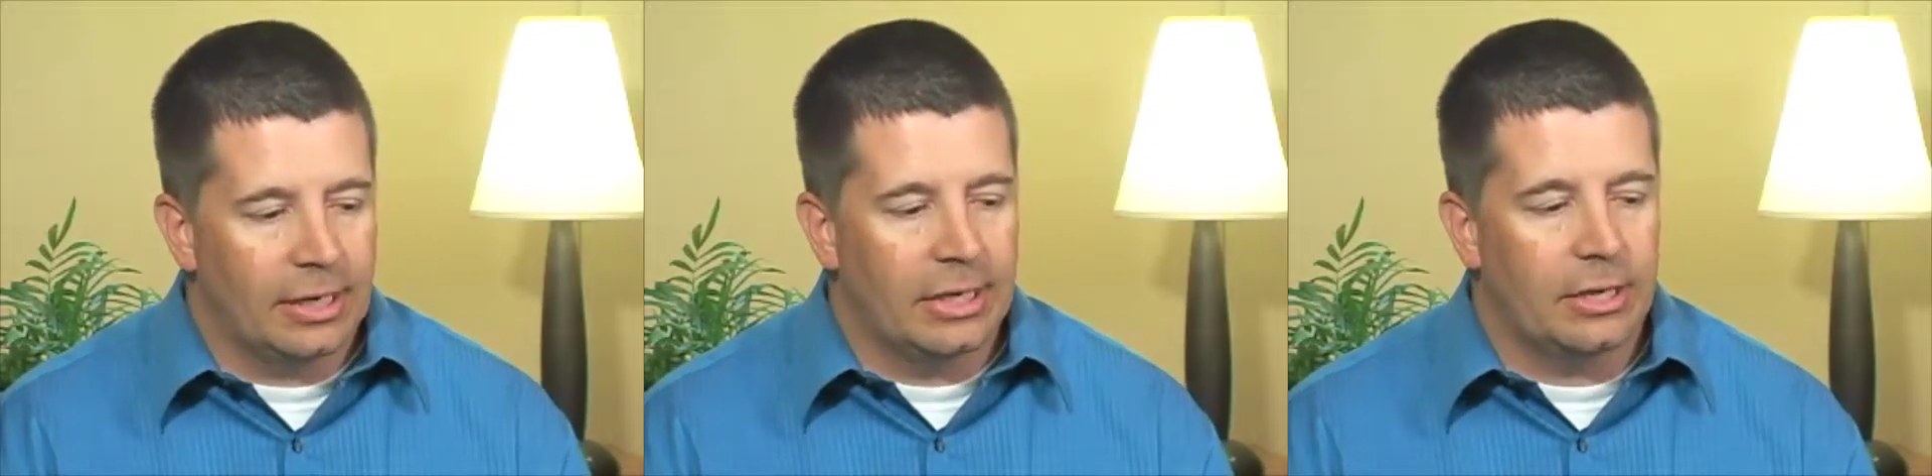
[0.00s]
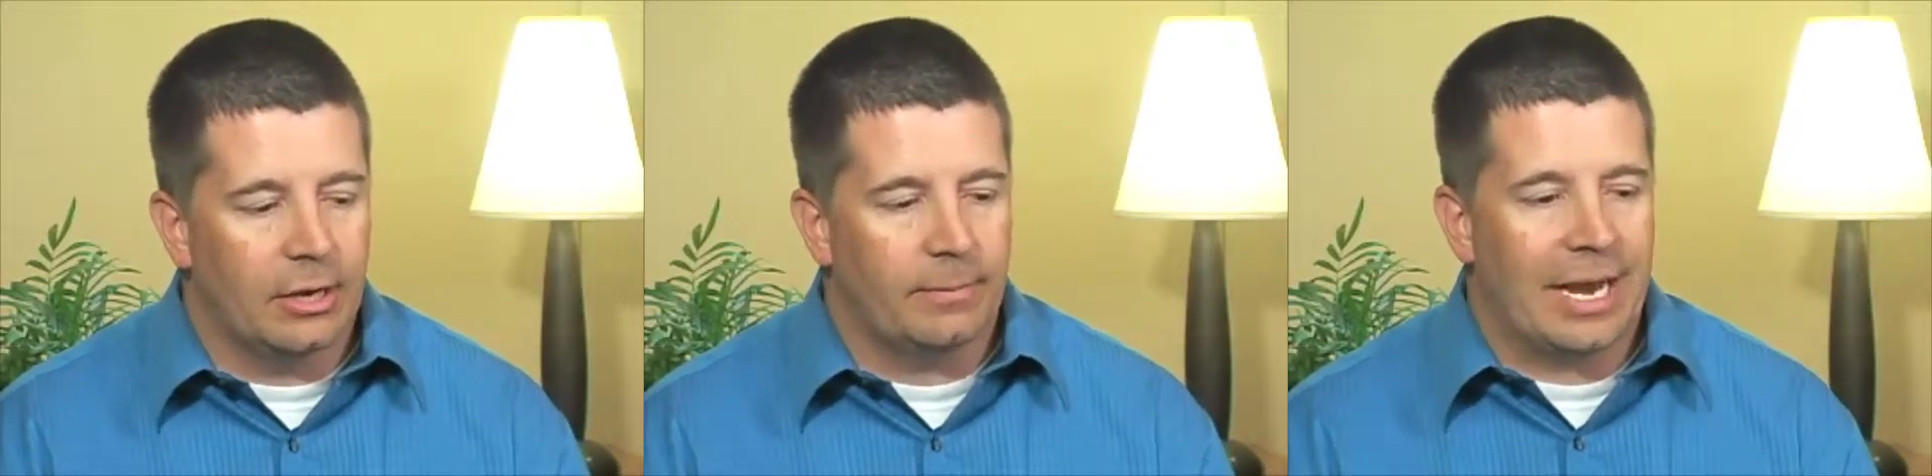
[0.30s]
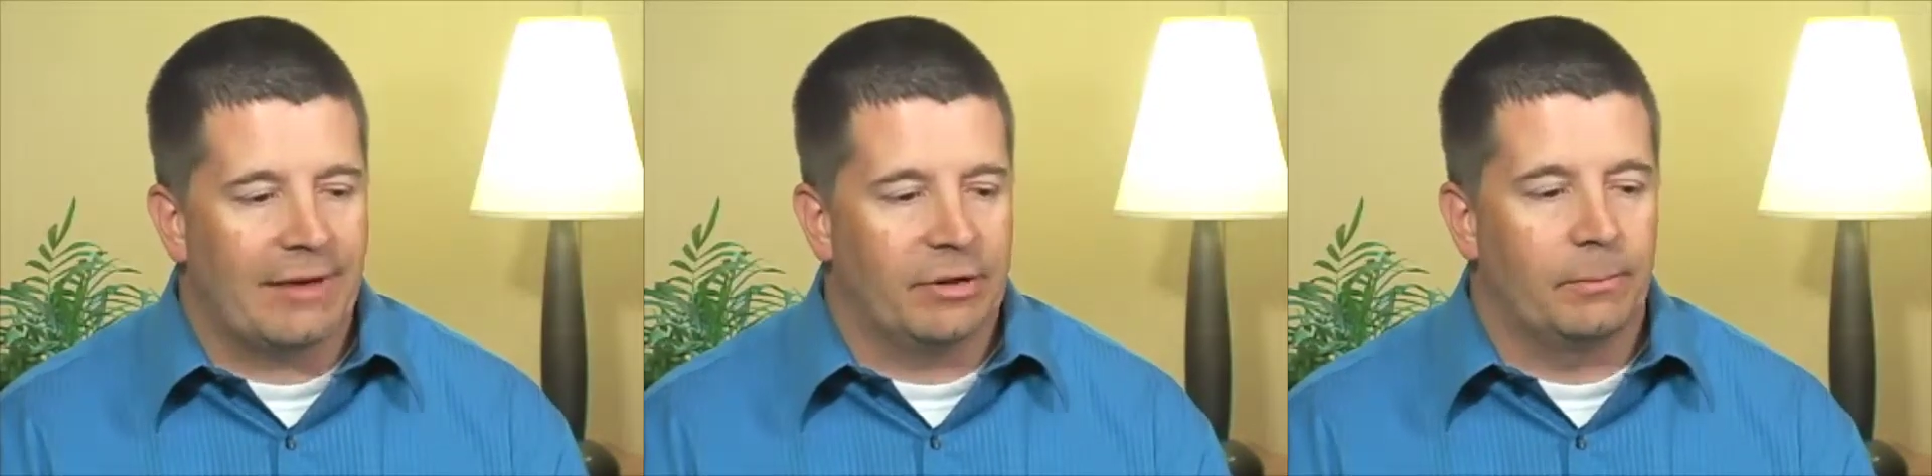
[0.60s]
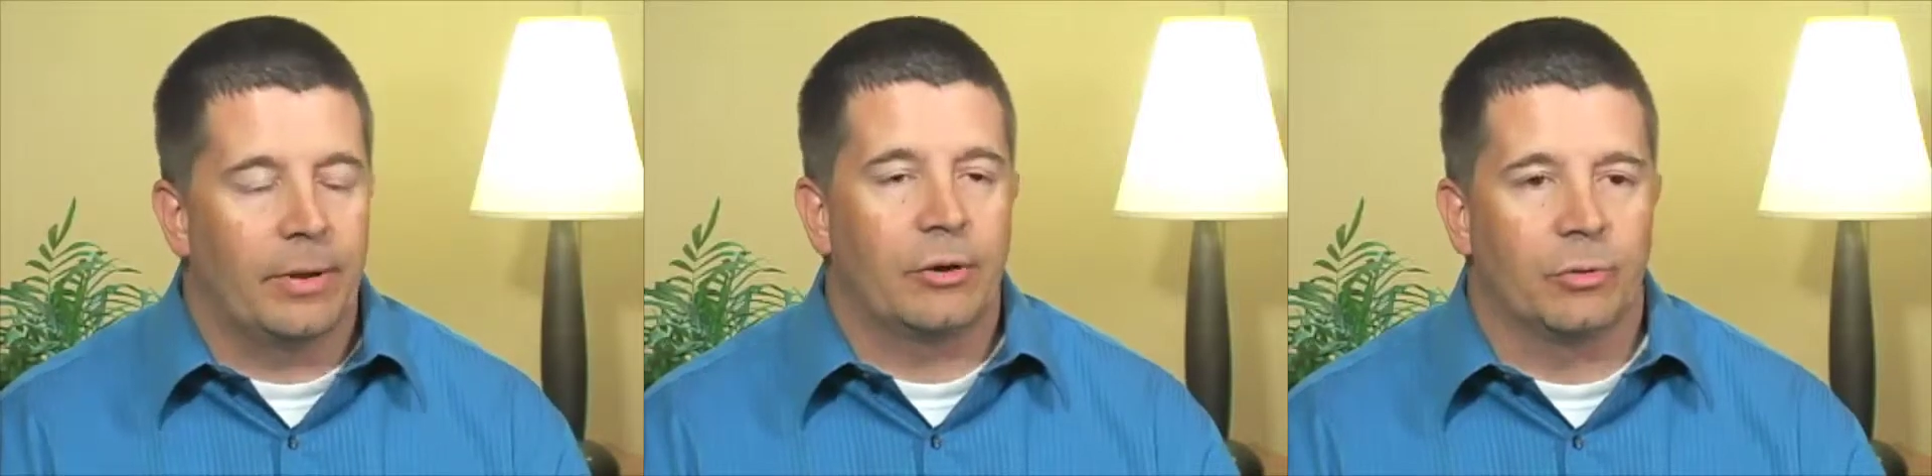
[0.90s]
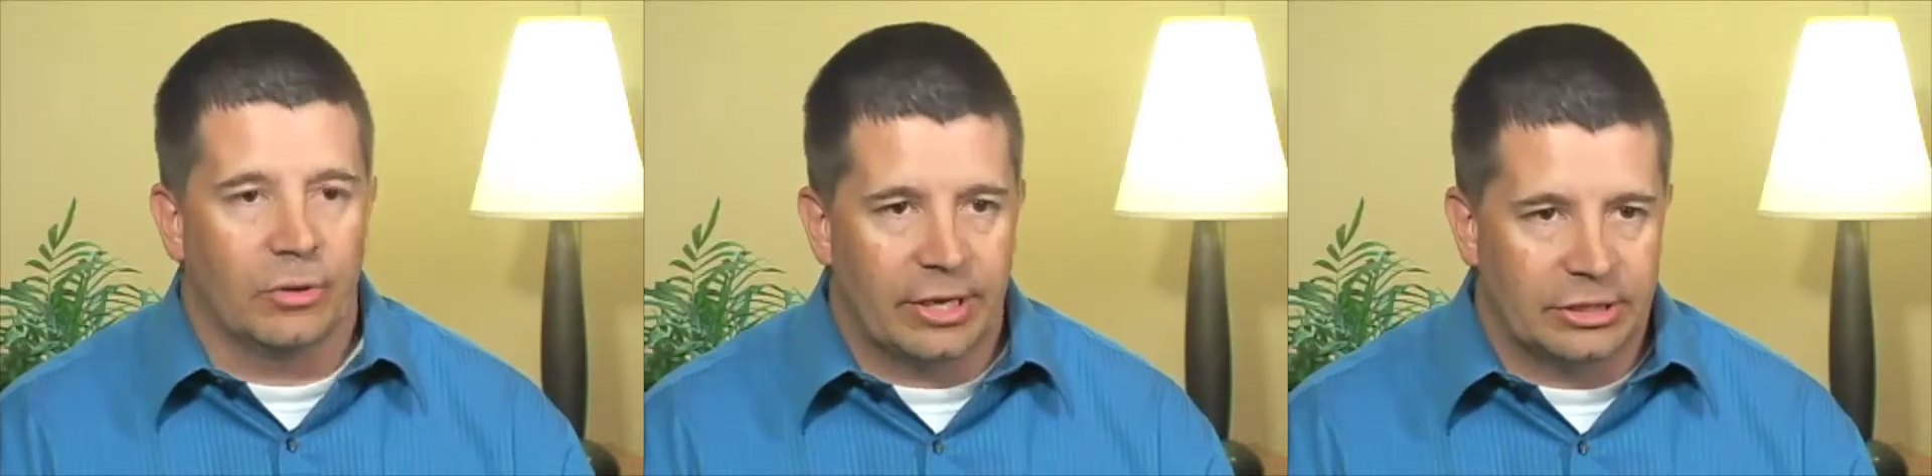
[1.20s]
end up having better
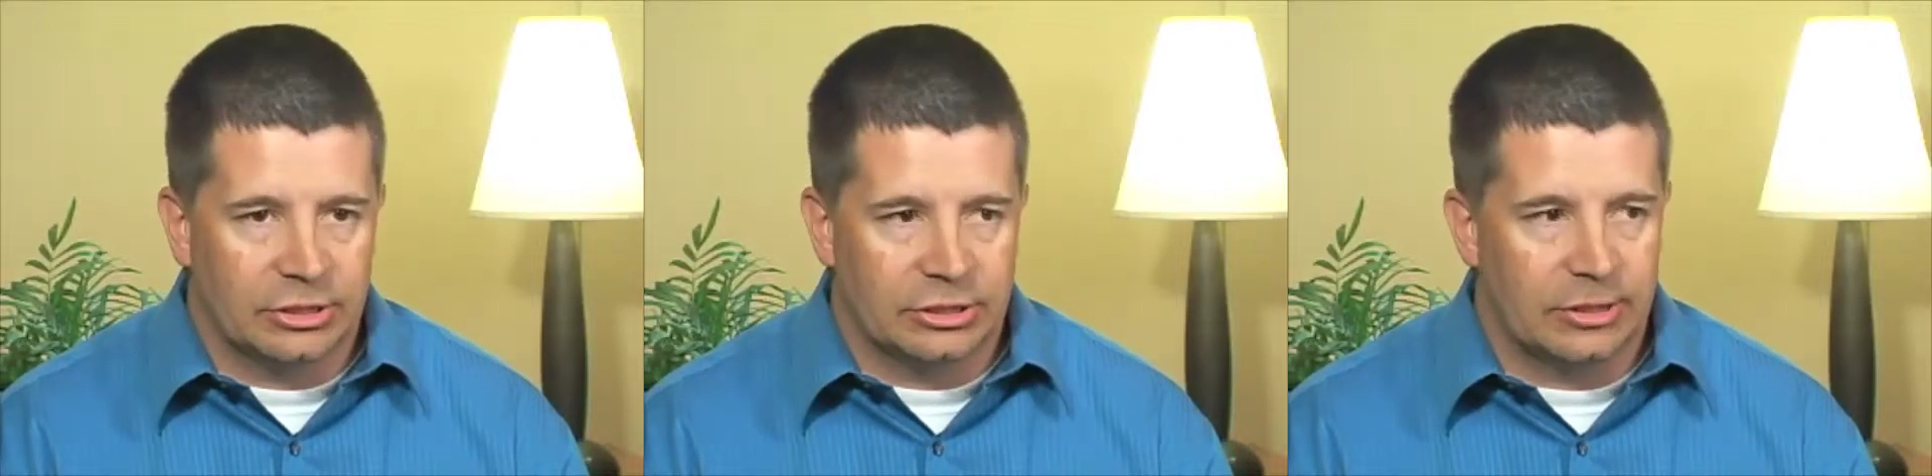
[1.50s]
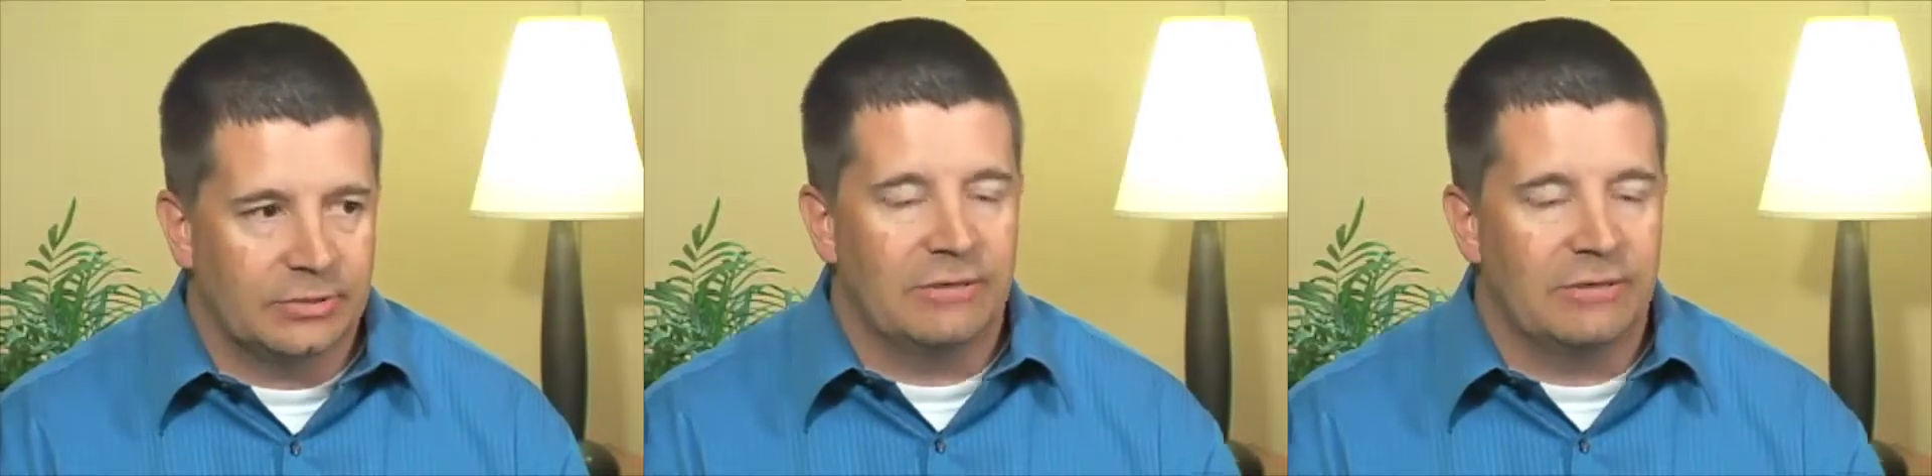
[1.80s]
relationships,